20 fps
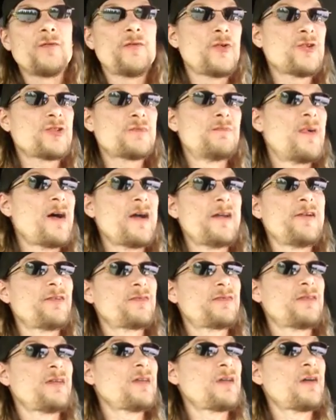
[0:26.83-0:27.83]
First
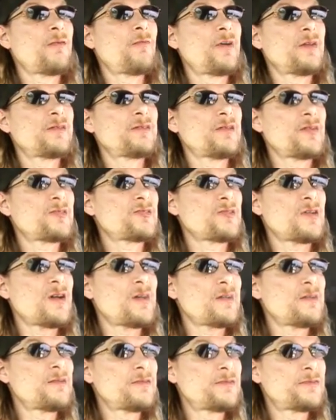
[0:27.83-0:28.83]
minor thing I want to touch
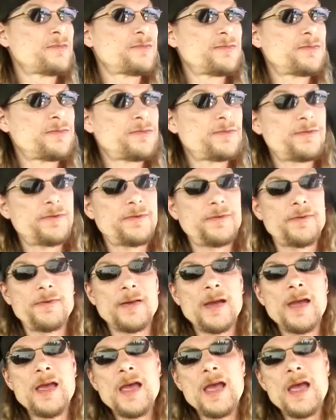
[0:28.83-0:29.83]
on,
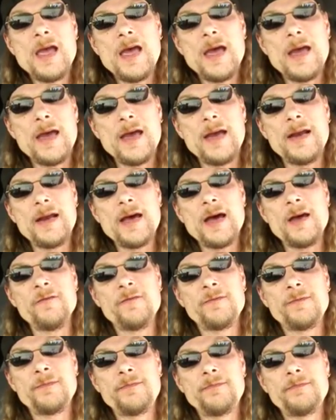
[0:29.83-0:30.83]
and
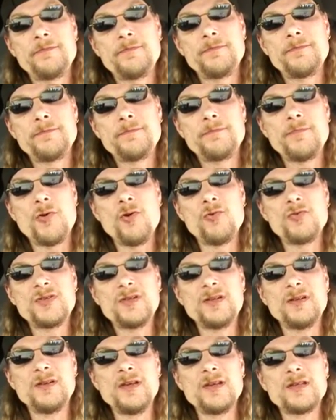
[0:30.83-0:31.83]
I've
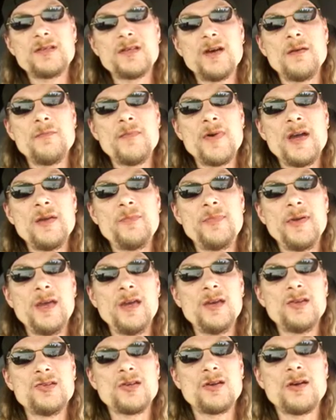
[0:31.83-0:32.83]
posted this on my
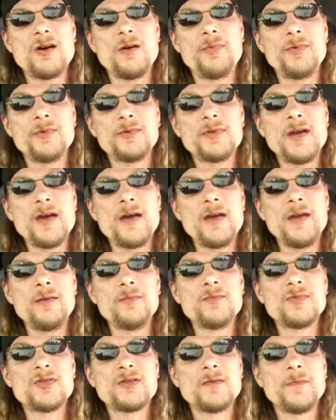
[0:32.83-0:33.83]
page a couple
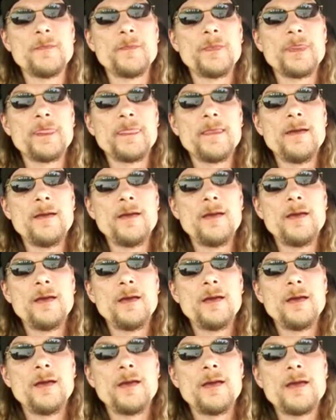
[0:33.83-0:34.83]
times.
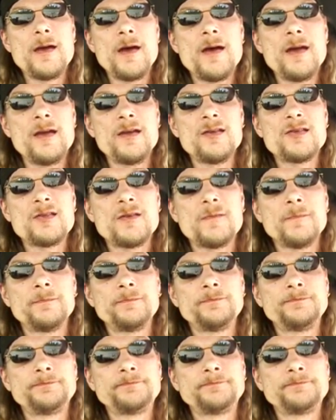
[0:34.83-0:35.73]
Guys,